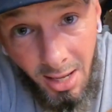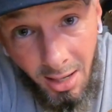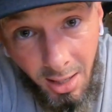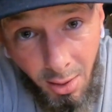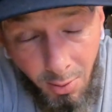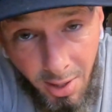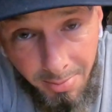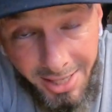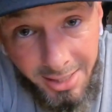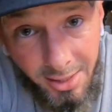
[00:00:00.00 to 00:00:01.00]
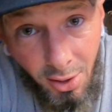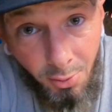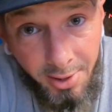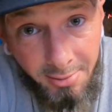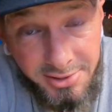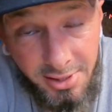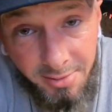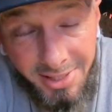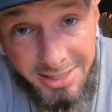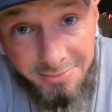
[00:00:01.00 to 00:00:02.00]
a while back ago when I was talking
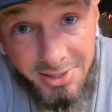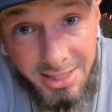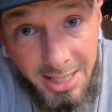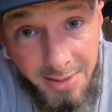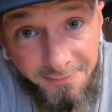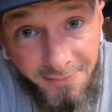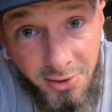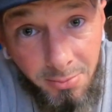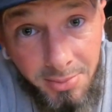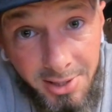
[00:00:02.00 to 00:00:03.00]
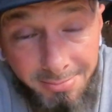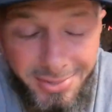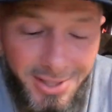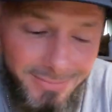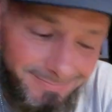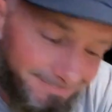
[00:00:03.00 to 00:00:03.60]
about leaving the game for a little bit, but